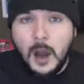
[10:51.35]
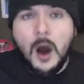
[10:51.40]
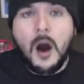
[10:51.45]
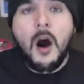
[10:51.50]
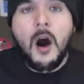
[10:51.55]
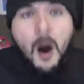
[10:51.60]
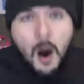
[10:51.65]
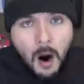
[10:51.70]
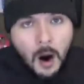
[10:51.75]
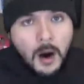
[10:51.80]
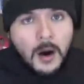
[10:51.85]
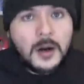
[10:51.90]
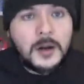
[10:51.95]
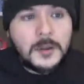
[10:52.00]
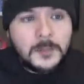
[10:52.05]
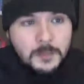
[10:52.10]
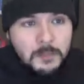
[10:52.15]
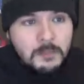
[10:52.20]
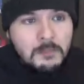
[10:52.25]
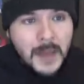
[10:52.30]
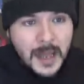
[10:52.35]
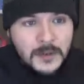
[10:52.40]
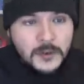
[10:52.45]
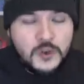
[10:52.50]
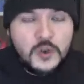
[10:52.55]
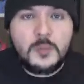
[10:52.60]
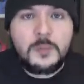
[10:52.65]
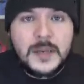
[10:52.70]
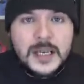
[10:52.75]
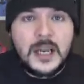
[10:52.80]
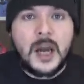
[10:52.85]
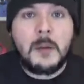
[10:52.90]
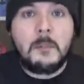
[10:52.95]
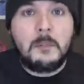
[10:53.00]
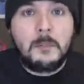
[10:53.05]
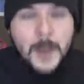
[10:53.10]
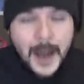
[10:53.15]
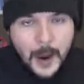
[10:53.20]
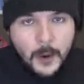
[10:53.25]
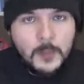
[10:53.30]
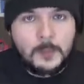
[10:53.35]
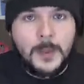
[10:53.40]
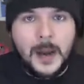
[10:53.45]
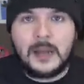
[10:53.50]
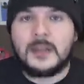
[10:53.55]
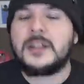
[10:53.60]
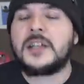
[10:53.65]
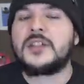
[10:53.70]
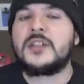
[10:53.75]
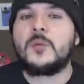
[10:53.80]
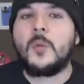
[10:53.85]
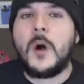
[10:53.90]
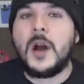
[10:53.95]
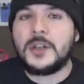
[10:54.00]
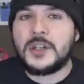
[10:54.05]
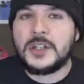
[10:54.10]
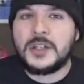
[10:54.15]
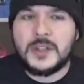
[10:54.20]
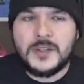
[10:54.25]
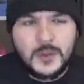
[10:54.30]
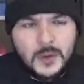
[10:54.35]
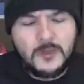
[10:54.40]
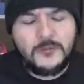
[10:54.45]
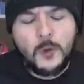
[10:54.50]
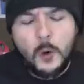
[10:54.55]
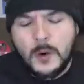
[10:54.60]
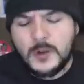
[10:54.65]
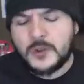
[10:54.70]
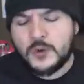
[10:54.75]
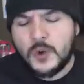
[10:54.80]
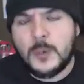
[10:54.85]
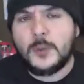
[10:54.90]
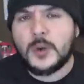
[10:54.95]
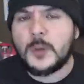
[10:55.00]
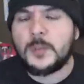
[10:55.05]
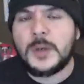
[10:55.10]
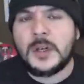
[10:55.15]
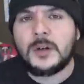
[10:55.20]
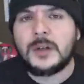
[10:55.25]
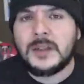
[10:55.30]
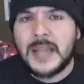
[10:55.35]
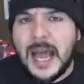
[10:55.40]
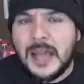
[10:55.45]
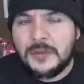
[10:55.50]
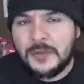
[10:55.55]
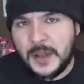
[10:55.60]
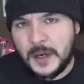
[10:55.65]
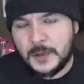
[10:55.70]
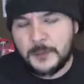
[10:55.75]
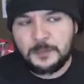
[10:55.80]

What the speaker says: are meant to be about politics in Washington, so of course Trump would appear a lot there.